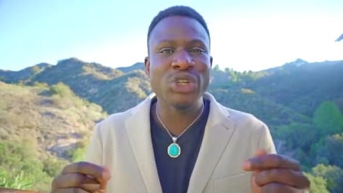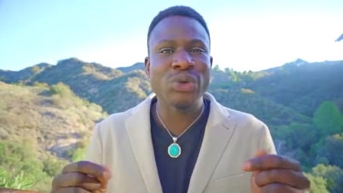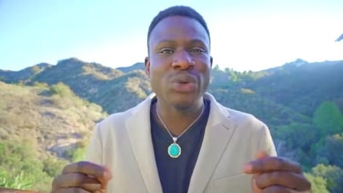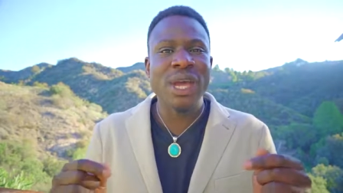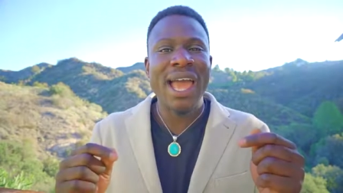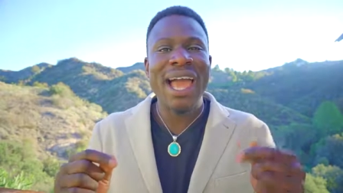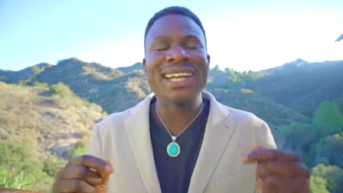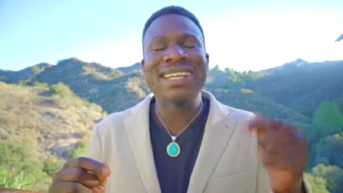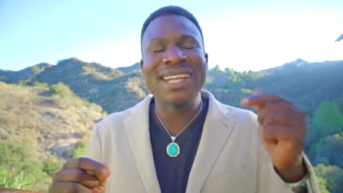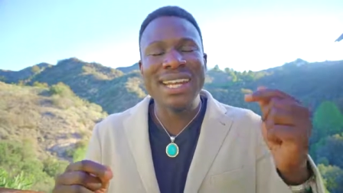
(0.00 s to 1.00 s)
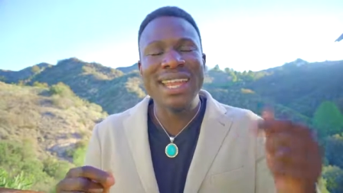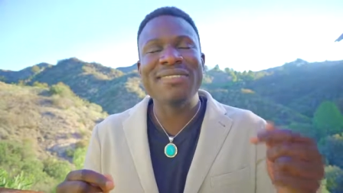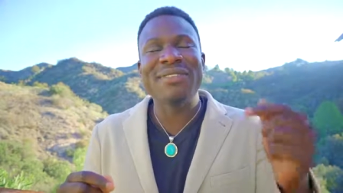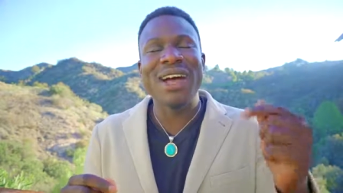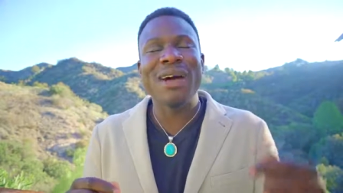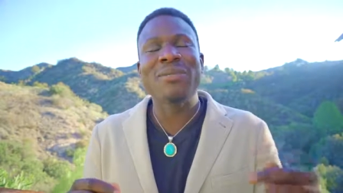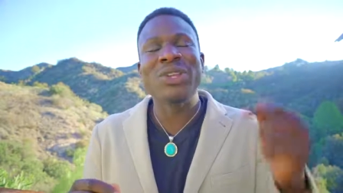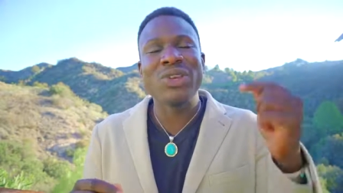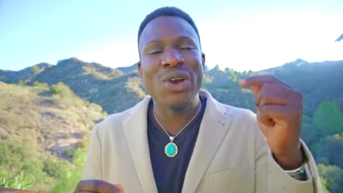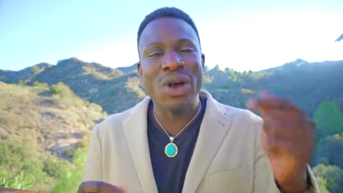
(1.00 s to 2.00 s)
you and to live up
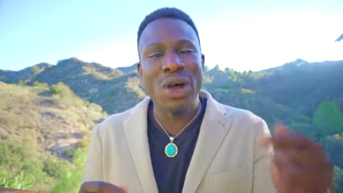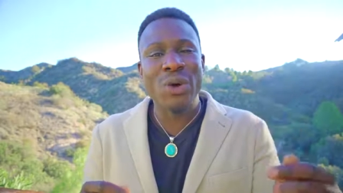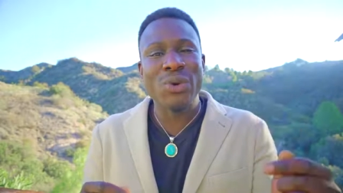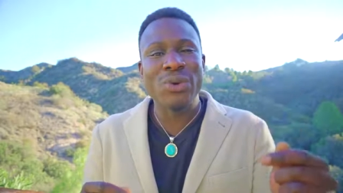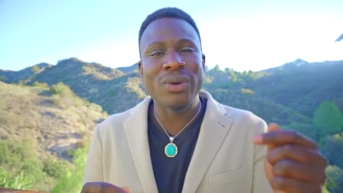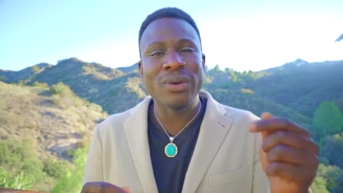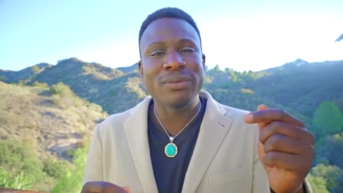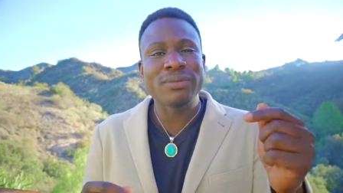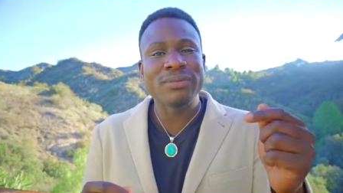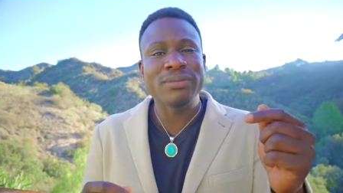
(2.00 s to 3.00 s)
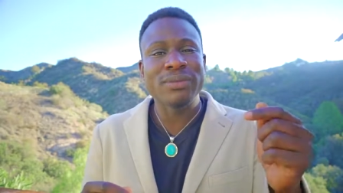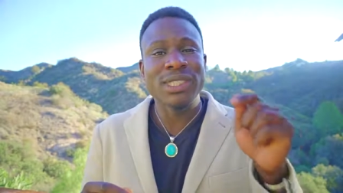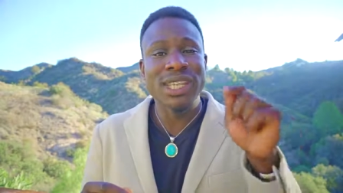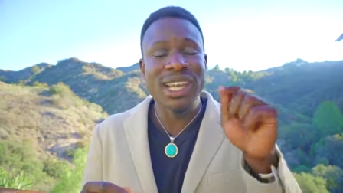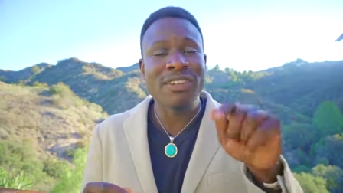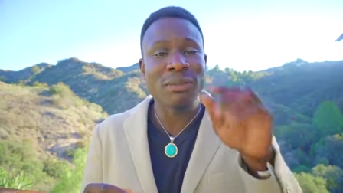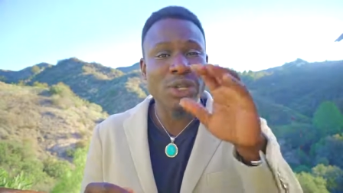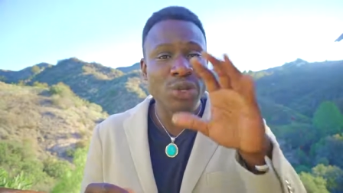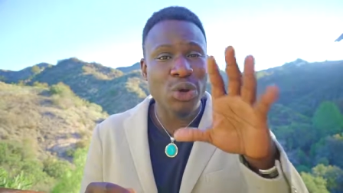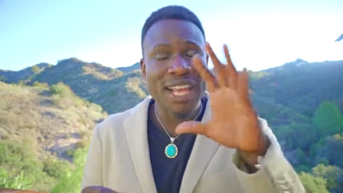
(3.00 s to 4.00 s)
to your own, to live up
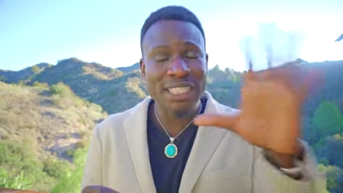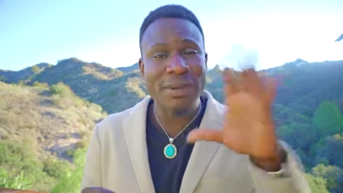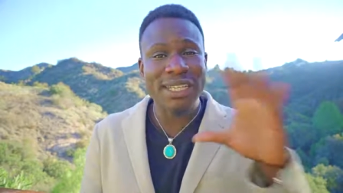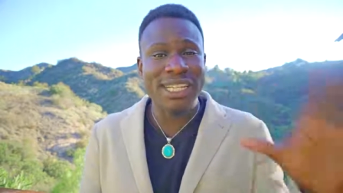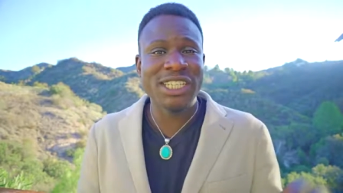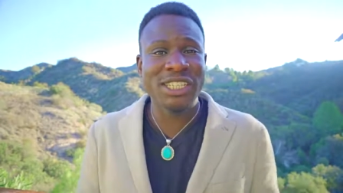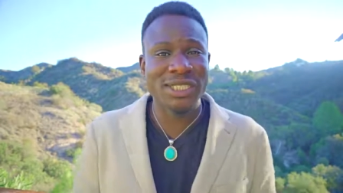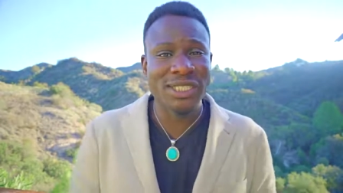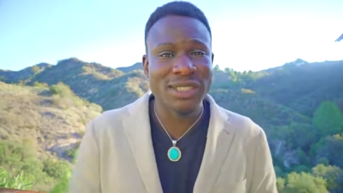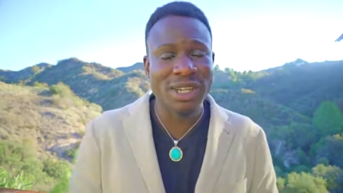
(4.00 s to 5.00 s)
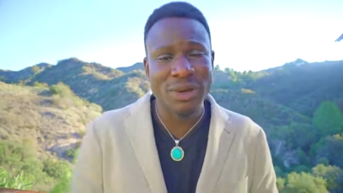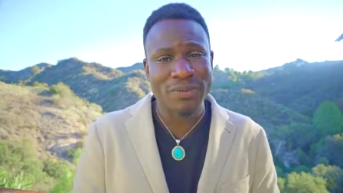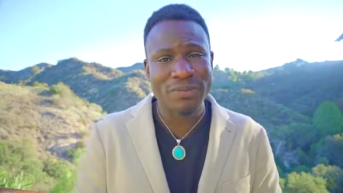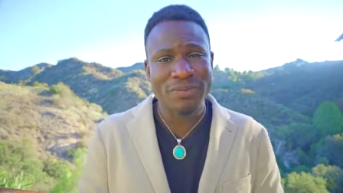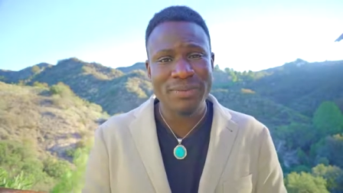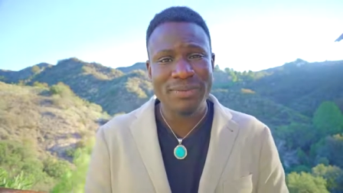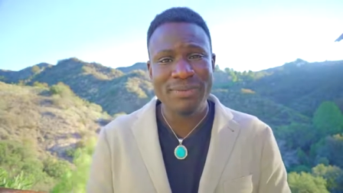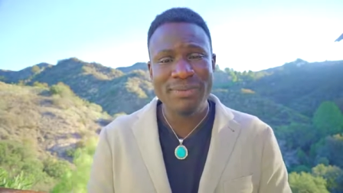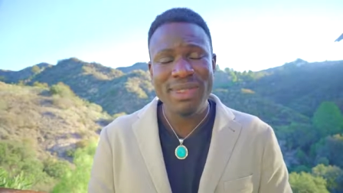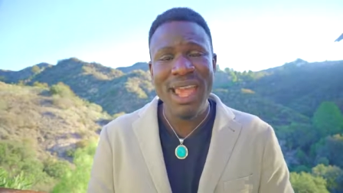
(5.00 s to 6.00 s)
to your expectations. No,
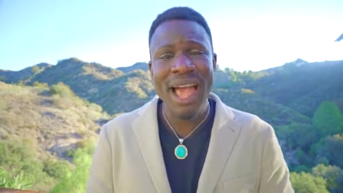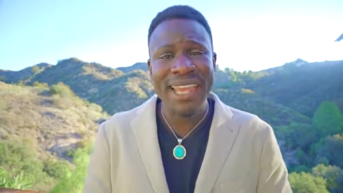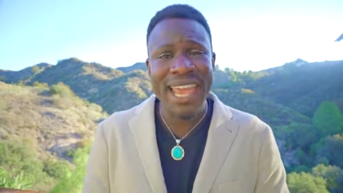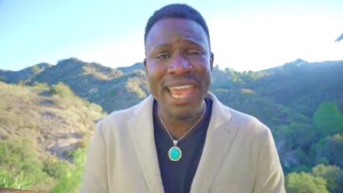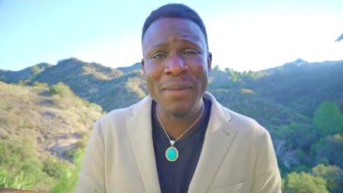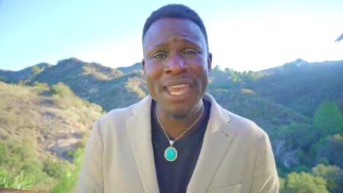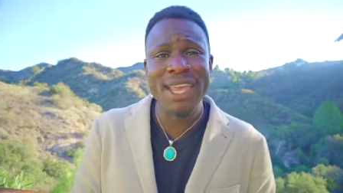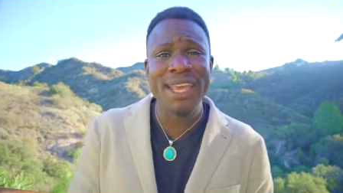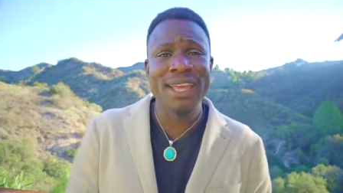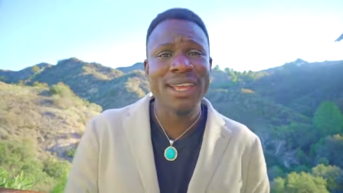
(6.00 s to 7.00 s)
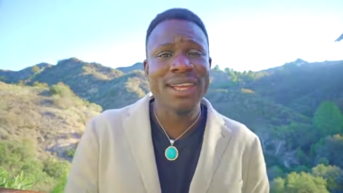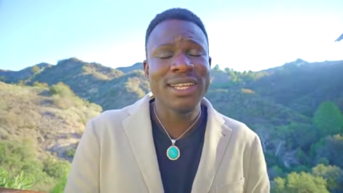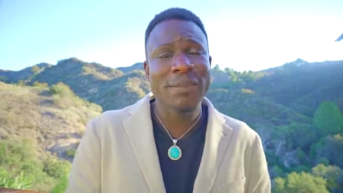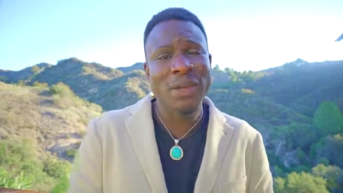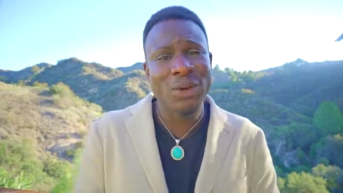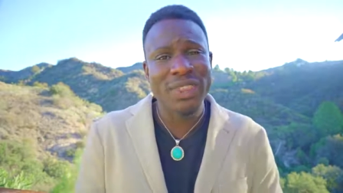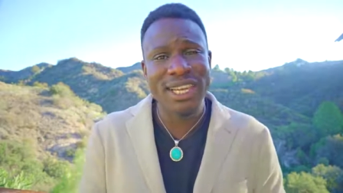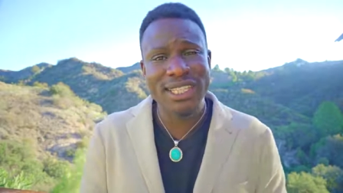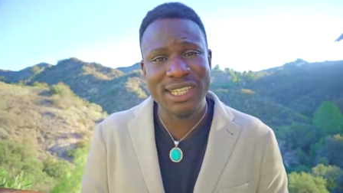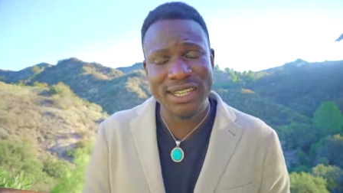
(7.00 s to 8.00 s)
I came here to be
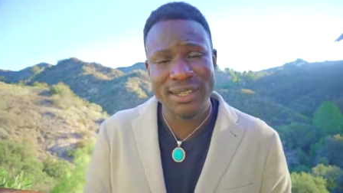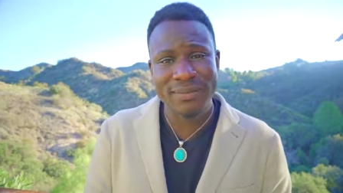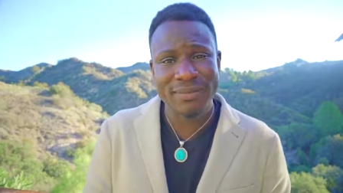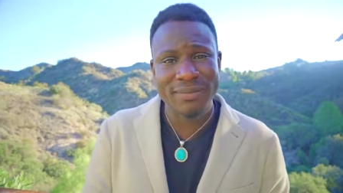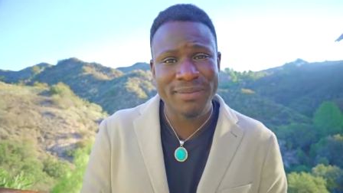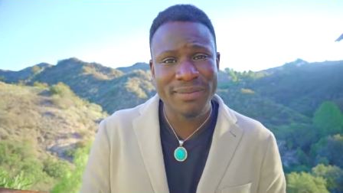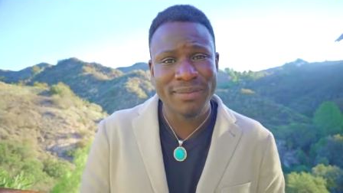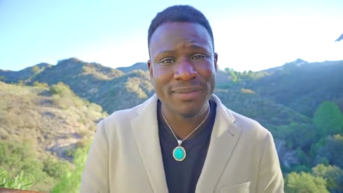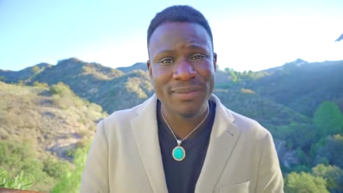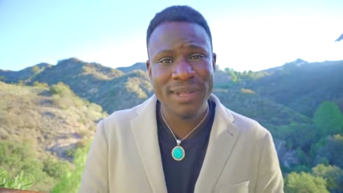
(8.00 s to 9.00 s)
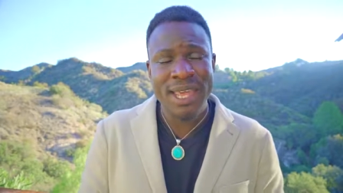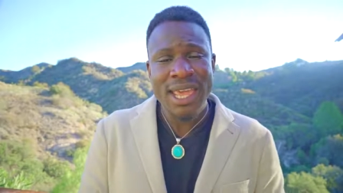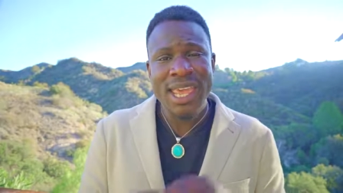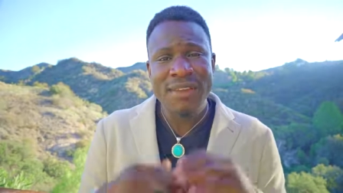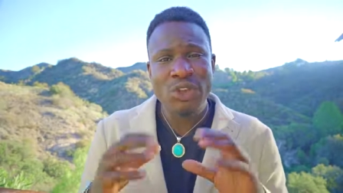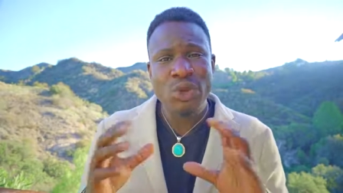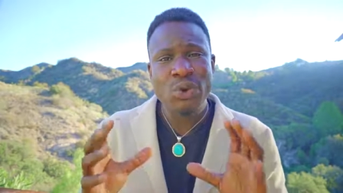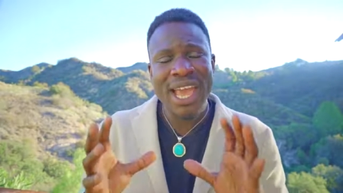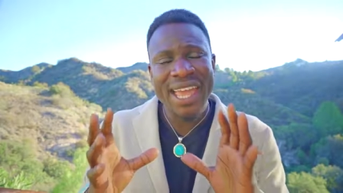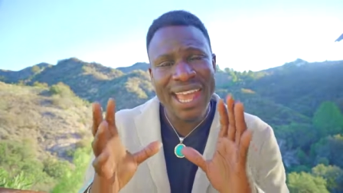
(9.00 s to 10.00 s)
authentic. If you
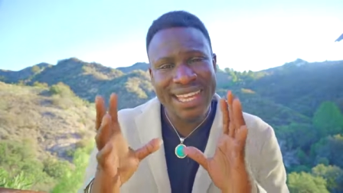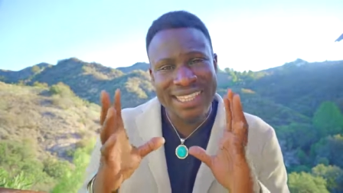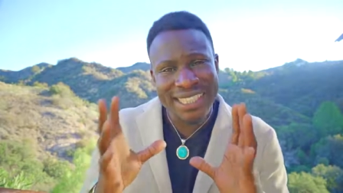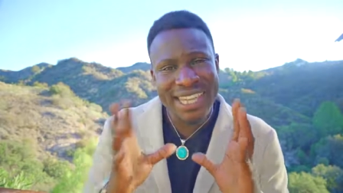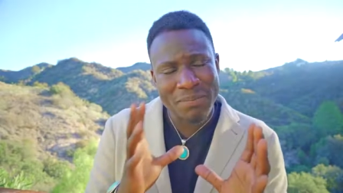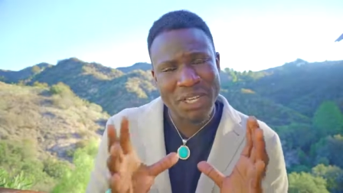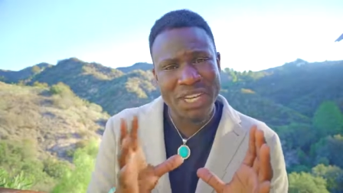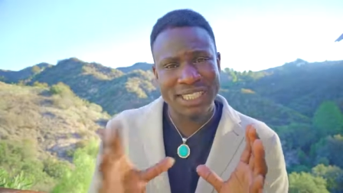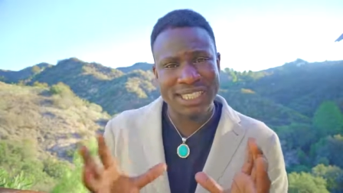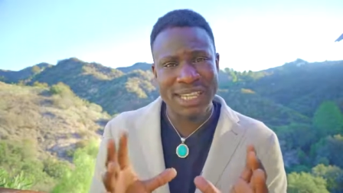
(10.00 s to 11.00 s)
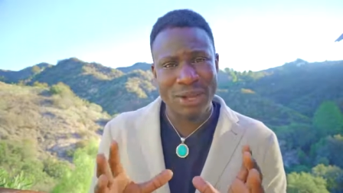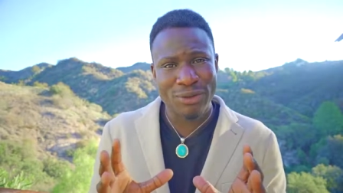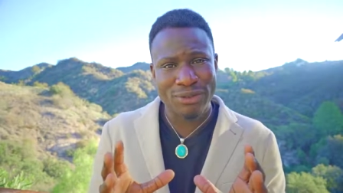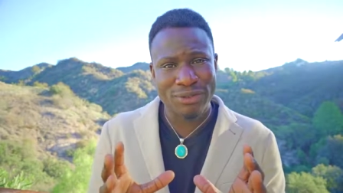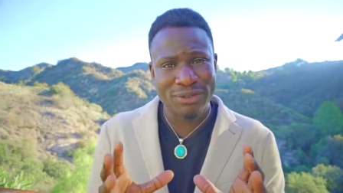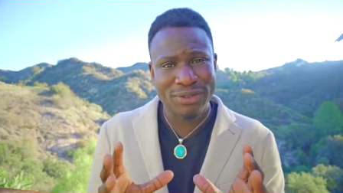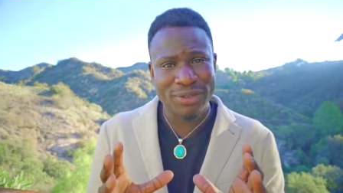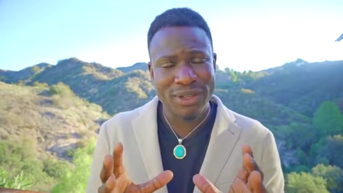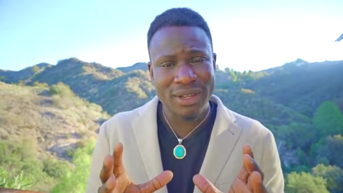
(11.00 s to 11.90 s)
can accept yourself,